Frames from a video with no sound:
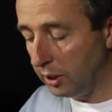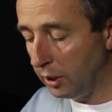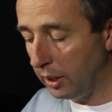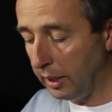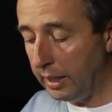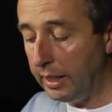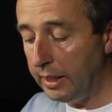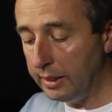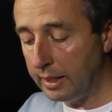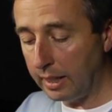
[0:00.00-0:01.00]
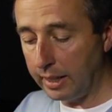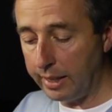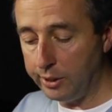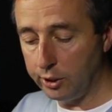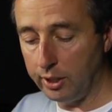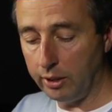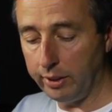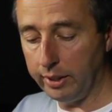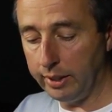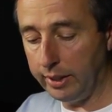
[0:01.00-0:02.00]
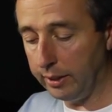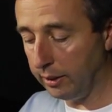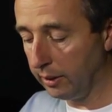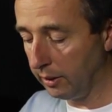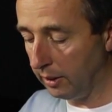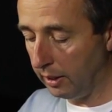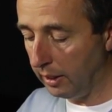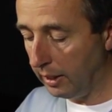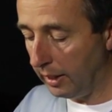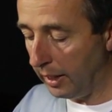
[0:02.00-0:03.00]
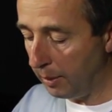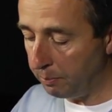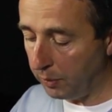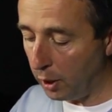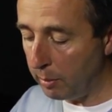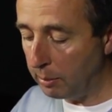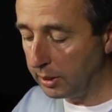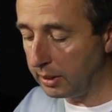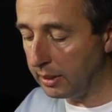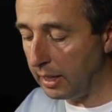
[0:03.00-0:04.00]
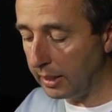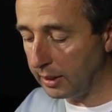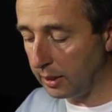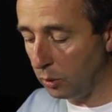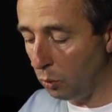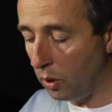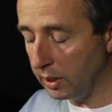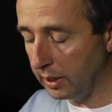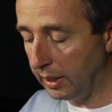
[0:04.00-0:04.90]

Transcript: to the key delegation area here. I'm able to select what